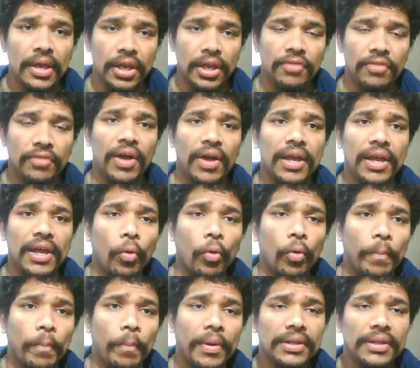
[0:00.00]
If I
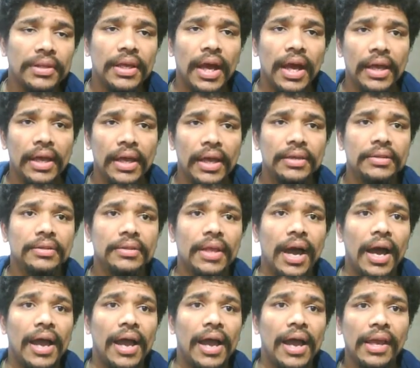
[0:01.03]
open the
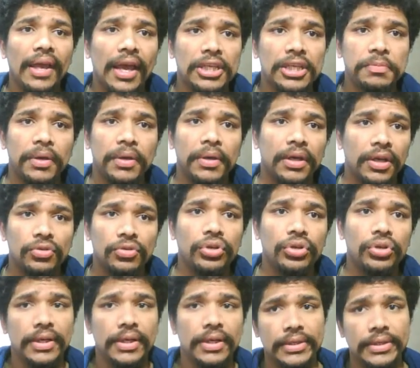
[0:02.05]
eye aspect ratio
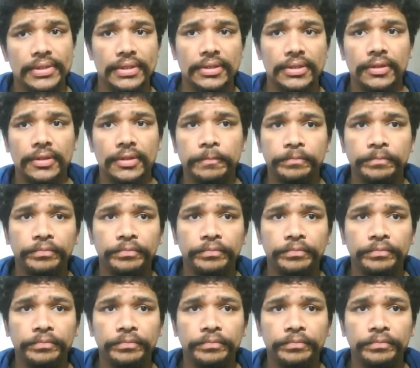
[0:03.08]
increases.